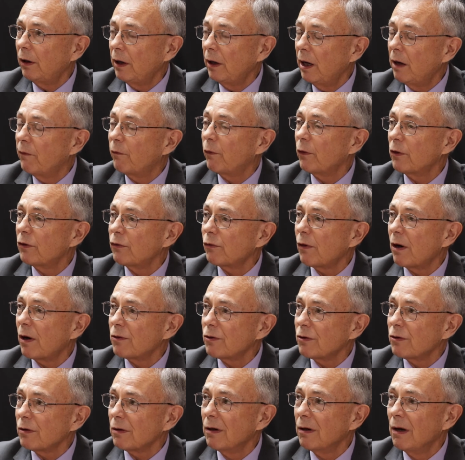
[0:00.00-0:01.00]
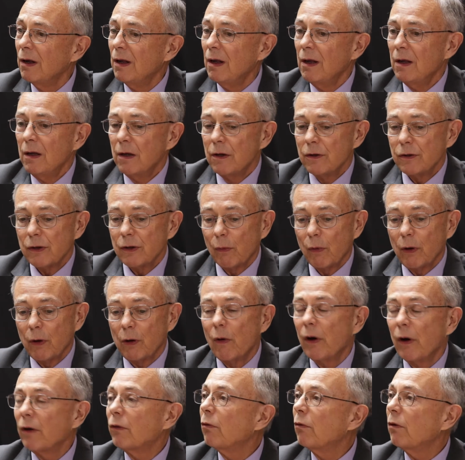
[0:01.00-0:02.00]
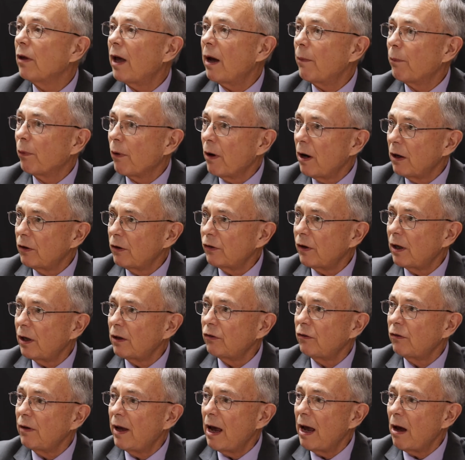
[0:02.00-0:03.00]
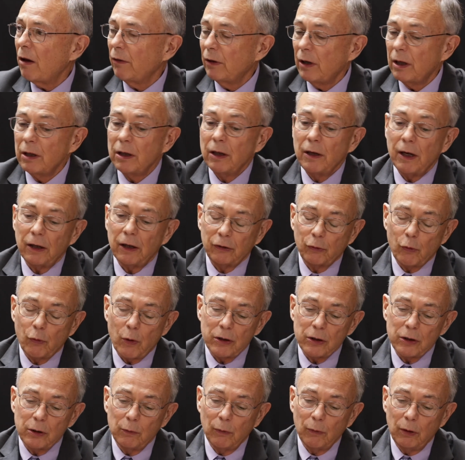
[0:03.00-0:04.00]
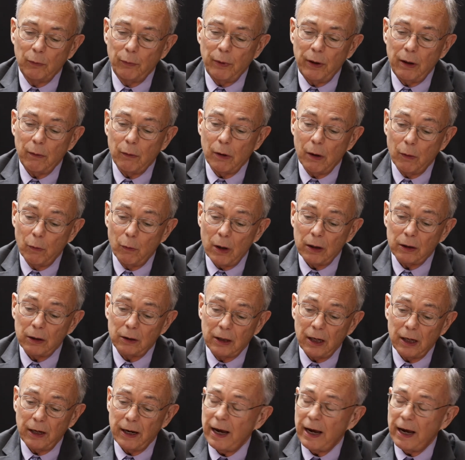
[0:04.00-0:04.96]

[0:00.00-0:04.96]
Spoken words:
infrastructure. So we're going through that process now. And then the next question would be, well, what can